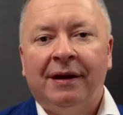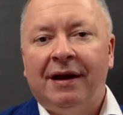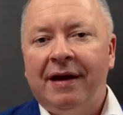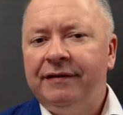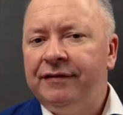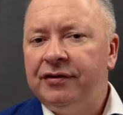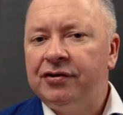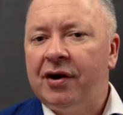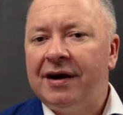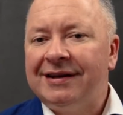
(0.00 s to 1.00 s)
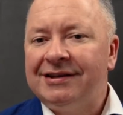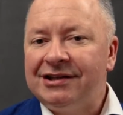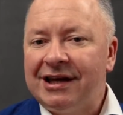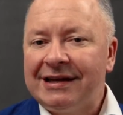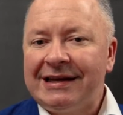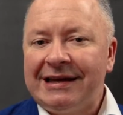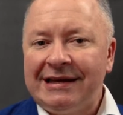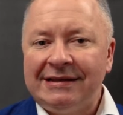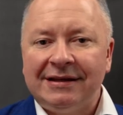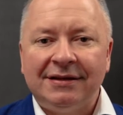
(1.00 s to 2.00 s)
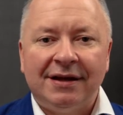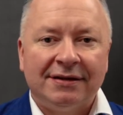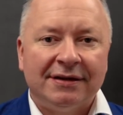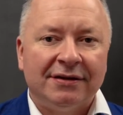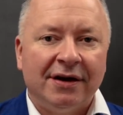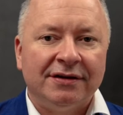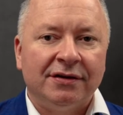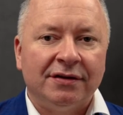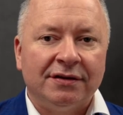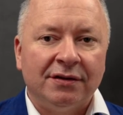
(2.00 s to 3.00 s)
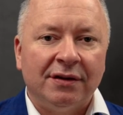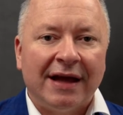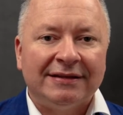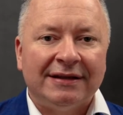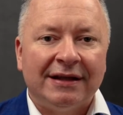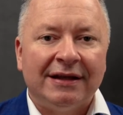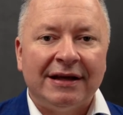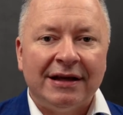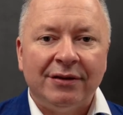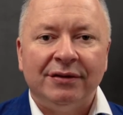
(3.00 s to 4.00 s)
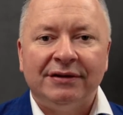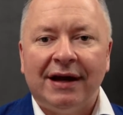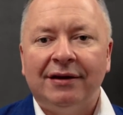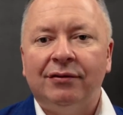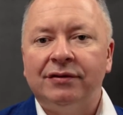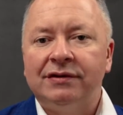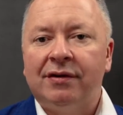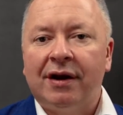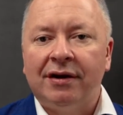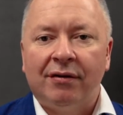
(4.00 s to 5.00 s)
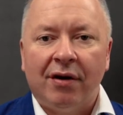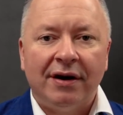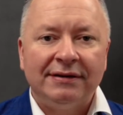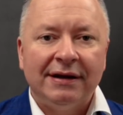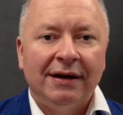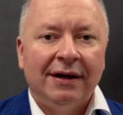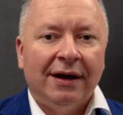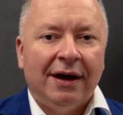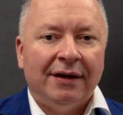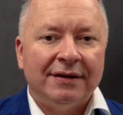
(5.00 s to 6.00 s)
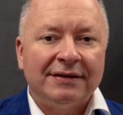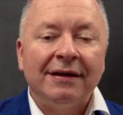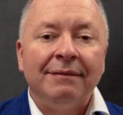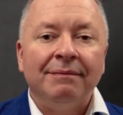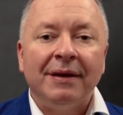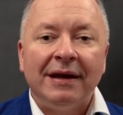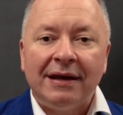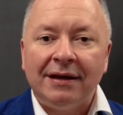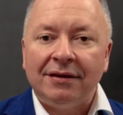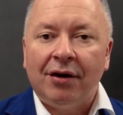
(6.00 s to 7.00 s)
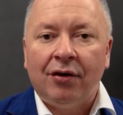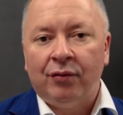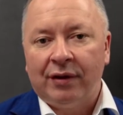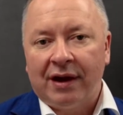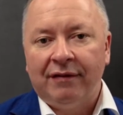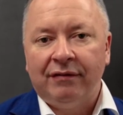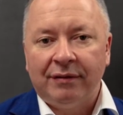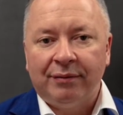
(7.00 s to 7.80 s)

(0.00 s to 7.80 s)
Even if you try to gently ease into exercise, you can still accidentally irritate or strain your eyes. And this can impede the whole recovery